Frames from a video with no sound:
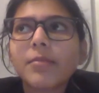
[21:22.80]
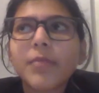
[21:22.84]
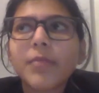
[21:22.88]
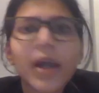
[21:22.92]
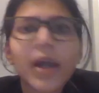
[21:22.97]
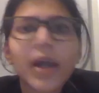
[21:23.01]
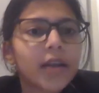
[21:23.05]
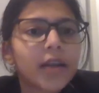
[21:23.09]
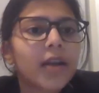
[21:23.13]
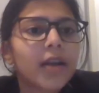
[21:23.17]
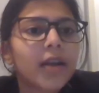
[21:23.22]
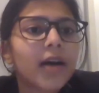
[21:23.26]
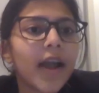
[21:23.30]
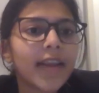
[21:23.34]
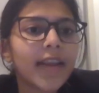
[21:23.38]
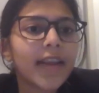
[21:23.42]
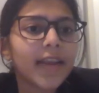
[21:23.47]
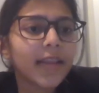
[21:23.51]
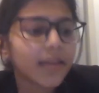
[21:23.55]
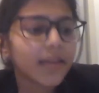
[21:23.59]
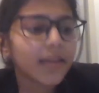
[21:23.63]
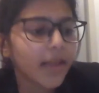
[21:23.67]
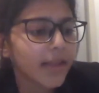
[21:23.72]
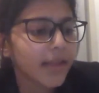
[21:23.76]
I
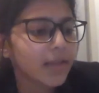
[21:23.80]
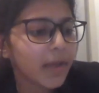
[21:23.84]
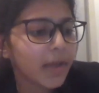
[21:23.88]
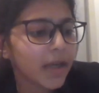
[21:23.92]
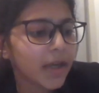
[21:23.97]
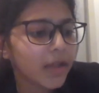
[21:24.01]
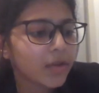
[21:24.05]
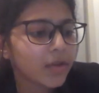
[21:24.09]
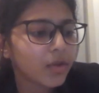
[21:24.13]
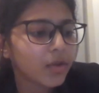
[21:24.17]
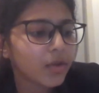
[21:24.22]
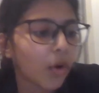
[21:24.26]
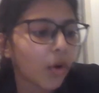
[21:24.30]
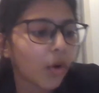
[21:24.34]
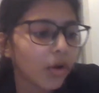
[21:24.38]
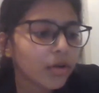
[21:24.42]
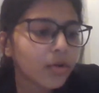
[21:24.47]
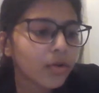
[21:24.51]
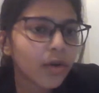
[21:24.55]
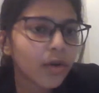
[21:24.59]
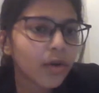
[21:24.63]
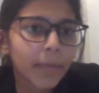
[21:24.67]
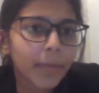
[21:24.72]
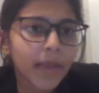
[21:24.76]
think the experience
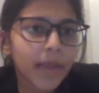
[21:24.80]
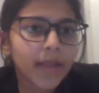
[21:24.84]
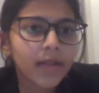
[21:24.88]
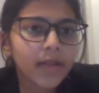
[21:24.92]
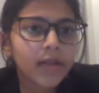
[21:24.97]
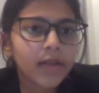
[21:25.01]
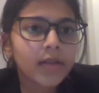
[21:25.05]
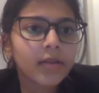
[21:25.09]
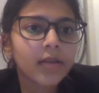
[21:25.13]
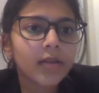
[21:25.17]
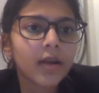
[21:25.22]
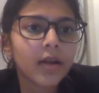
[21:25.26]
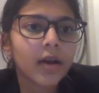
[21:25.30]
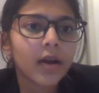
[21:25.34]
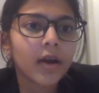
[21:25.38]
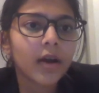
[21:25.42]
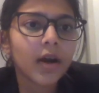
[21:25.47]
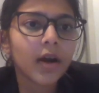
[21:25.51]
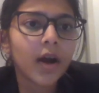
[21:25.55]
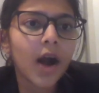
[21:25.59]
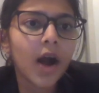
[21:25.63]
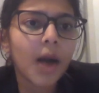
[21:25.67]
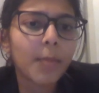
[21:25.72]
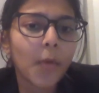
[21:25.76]
also depends
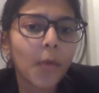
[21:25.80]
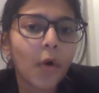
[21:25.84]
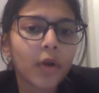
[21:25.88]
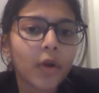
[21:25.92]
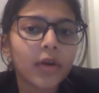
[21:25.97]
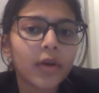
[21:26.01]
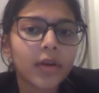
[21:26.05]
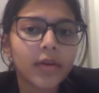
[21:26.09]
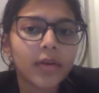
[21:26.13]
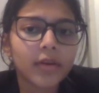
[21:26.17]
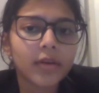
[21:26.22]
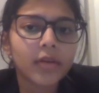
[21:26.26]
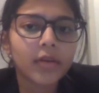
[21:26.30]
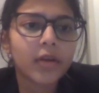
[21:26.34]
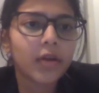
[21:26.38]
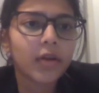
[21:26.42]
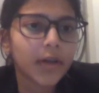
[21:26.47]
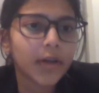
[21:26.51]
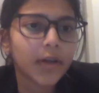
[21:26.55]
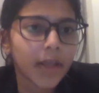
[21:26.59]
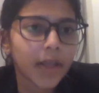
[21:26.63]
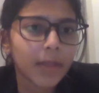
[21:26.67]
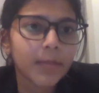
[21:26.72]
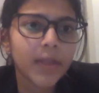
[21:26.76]
upon your
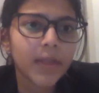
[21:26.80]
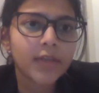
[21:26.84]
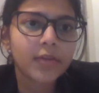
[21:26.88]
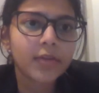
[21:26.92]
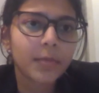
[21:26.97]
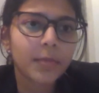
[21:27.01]
teammates.